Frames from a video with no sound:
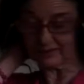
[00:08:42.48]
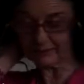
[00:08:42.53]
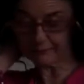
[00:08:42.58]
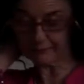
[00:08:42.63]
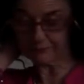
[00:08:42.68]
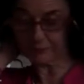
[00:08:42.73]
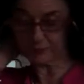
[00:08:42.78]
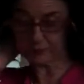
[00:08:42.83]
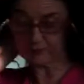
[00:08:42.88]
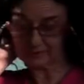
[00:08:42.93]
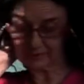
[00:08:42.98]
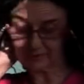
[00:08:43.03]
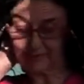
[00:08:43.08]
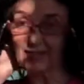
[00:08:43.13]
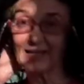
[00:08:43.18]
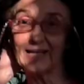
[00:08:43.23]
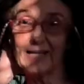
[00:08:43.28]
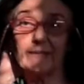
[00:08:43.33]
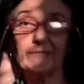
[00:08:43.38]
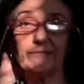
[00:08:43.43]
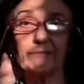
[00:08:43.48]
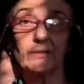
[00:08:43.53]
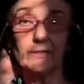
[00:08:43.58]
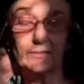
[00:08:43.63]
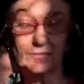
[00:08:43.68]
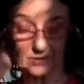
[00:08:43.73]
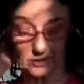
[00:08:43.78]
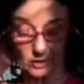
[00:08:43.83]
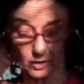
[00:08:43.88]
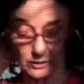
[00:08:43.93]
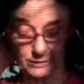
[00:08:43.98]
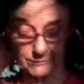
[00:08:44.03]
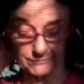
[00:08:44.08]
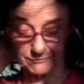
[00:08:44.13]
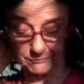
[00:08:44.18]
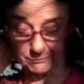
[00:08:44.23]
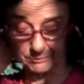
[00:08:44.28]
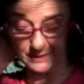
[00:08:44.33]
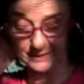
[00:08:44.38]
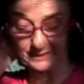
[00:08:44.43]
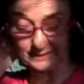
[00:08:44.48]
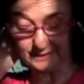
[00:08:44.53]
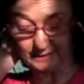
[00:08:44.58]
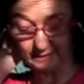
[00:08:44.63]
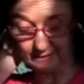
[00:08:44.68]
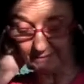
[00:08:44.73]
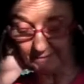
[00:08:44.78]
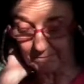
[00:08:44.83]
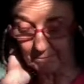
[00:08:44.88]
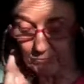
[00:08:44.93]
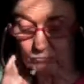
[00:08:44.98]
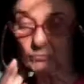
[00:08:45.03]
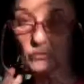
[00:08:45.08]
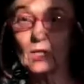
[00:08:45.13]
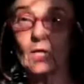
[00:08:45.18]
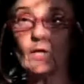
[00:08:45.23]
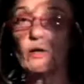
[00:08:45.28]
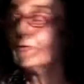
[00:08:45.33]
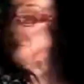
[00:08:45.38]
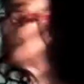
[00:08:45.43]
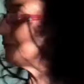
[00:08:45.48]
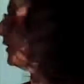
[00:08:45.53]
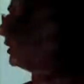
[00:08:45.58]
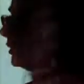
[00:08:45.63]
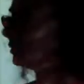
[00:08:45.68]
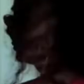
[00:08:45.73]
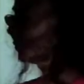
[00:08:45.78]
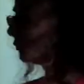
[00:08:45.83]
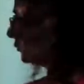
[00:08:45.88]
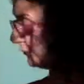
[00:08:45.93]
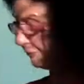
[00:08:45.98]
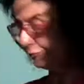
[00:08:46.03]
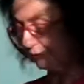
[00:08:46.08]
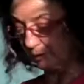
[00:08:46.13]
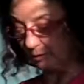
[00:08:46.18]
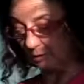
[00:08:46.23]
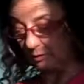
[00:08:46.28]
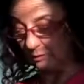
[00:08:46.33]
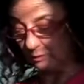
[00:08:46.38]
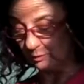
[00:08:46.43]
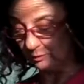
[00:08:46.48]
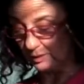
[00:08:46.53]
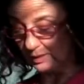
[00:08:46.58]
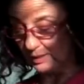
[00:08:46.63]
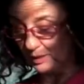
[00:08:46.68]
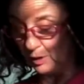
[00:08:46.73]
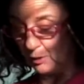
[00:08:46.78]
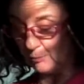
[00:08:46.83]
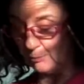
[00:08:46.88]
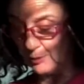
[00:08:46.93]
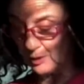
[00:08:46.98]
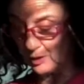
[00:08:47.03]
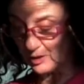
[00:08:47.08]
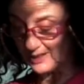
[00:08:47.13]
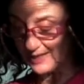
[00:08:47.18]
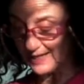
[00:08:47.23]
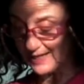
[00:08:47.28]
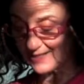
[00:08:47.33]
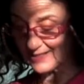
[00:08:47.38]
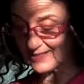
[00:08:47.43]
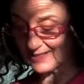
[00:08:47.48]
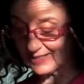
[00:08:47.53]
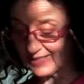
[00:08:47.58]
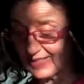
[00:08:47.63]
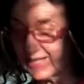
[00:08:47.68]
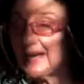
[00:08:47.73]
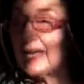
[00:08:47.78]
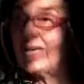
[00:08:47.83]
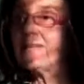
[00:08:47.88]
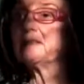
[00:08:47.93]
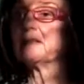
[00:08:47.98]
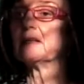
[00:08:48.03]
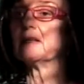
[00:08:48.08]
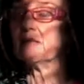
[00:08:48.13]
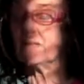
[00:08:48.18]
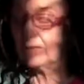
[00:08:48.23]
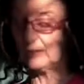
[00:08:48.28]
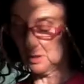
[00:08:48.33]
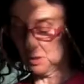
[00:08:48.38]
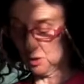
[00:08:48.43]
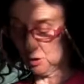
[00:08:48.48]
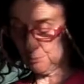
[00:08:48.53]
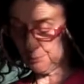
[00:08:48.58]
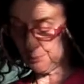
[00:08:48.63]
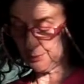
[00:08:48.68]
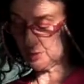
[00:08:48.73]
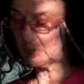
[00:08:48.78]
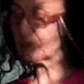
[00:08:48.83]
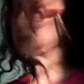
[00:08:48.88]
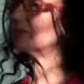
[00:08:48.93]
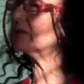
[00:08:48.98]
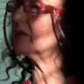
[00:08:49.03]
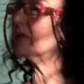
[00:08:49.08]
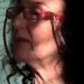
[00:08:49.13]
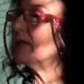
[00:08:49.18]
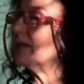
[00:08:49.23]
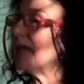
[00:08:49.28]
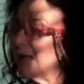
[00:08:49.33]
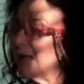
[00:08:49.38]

different levels of meaning. First of all, Porquin's hidden personal